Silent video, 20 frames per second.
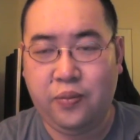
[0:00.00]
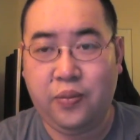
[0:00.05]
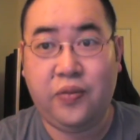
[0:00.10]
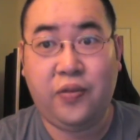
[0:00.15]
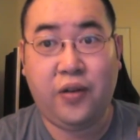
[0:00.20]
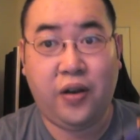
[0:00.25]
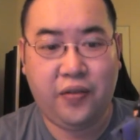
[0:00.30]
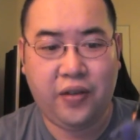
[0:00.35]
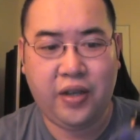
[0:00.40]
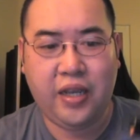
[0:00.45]

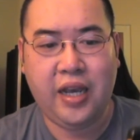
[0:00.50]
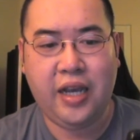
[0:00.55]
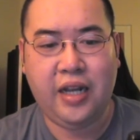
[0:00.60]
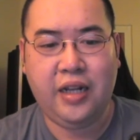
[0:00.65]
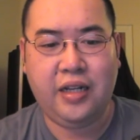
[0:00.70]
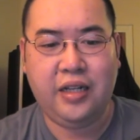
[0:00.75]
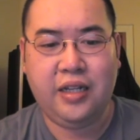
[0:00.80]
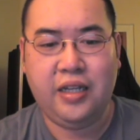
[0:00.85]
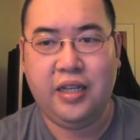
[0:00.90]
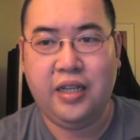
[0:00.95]
Before I
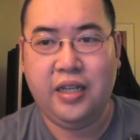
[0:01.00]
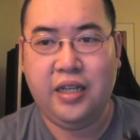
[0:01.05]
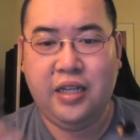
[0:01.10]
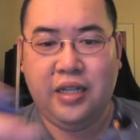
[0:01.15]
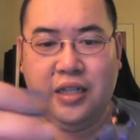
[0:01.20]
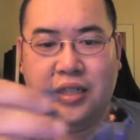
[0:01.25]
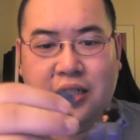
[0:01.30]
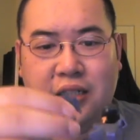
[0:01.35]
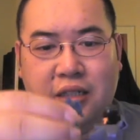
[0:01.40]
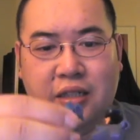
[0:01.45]
forget,
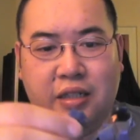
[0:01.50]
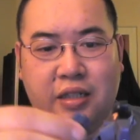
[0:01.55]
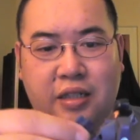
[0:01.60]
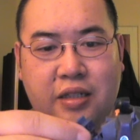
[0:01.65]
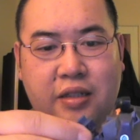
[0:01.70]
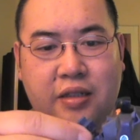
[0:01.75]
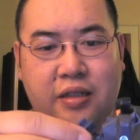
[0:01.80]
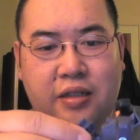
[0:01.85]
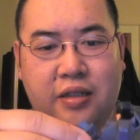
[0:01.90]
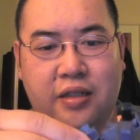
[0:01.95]

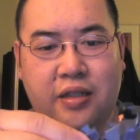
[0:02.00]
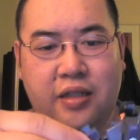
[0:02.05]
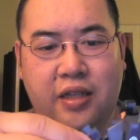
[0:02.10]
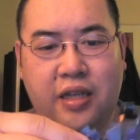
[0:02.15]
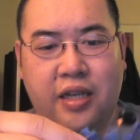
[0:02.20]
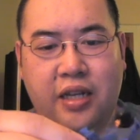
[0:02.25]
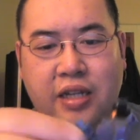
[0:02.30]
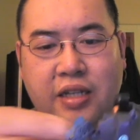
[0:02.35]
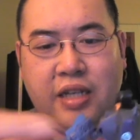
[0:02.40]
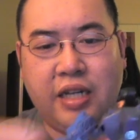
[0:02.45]

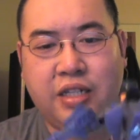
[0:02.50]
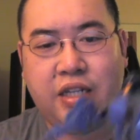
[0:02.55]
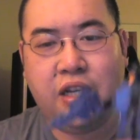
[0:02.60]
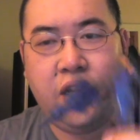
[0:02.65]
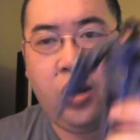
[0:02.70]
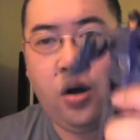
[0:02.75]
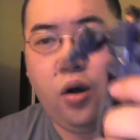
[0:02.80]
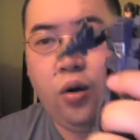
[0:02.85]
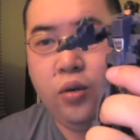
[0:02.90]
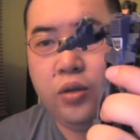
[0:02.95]
he does
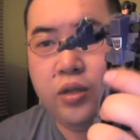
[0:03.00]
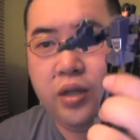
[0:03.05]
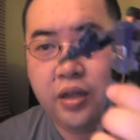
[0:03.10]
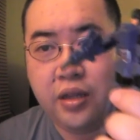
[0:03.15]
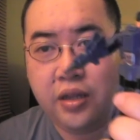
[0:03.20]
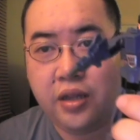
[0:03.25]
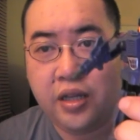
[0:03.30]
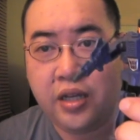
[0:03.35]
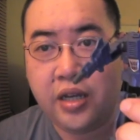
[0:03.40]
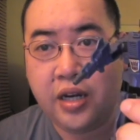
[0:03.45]
actually hold
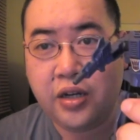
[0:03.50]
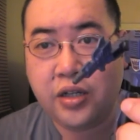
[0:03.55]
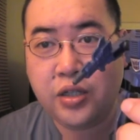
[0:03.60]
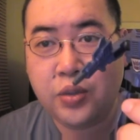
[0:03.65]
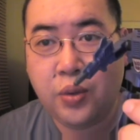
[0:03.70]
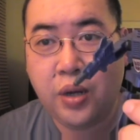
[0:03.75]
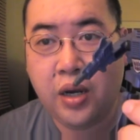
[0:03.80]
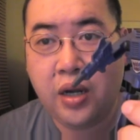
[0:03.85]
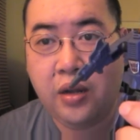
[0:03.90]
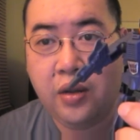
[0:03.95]
the gun
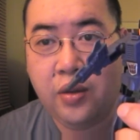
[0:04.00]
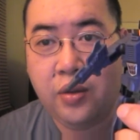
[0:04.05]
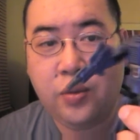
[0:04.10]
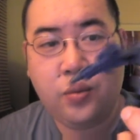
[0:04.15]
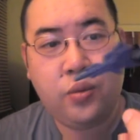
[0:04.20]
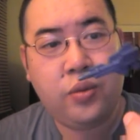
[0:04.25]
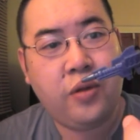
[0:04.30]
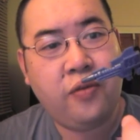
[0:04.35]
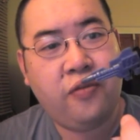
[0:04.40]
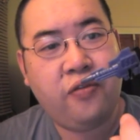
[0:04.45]
as well,
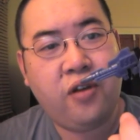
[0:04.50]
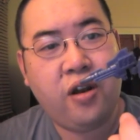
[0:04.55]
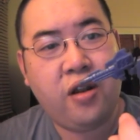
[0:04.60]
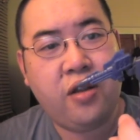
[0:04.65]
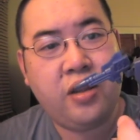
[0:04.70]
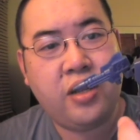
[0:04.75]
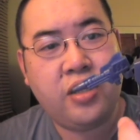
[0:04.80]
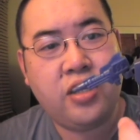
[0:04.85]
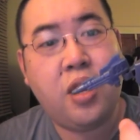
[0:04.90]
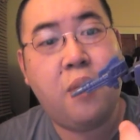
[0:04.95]

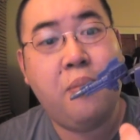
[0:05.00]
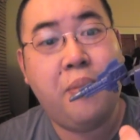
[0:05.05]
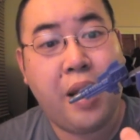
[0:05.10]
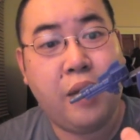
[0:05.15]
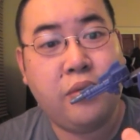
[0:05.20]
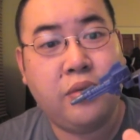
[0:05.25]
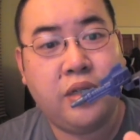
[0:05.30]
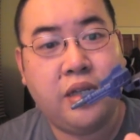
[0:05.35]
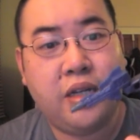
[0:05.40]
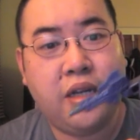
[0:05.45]
the top
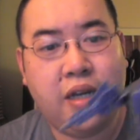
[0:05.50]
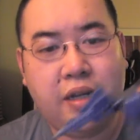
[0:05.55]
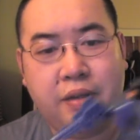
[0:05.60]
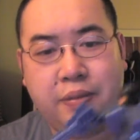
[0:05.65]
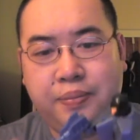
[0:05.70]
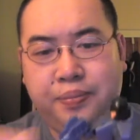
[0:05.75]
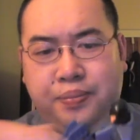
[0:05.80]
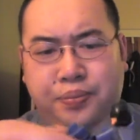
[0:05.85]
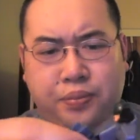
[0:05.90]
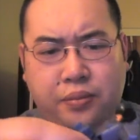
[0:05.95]
mounted
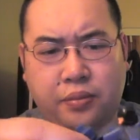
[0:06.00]
gun.